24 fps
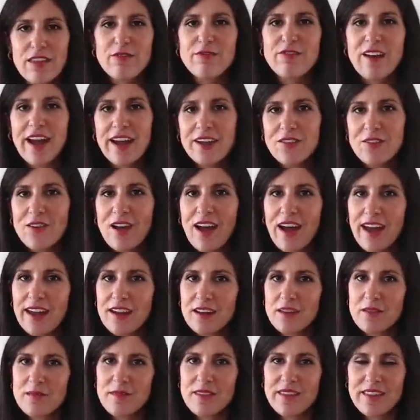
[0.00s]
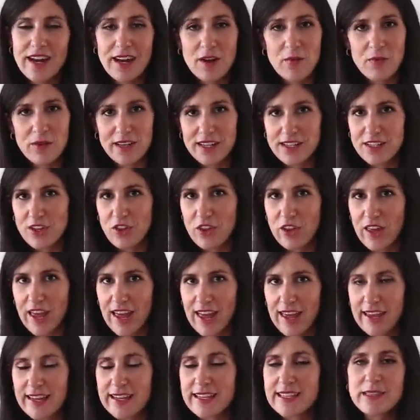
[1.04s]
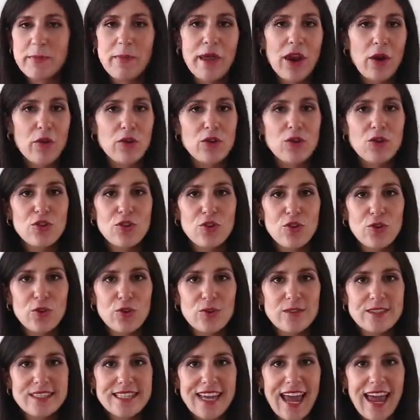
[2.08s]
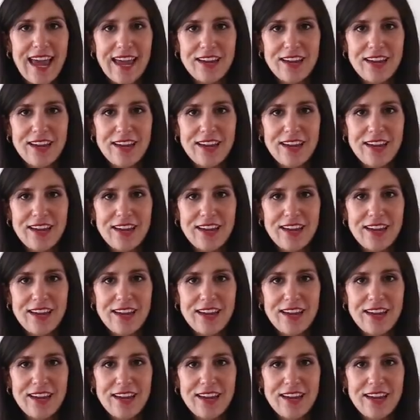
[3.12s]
The final item that I wanted to share is a pair of shoes,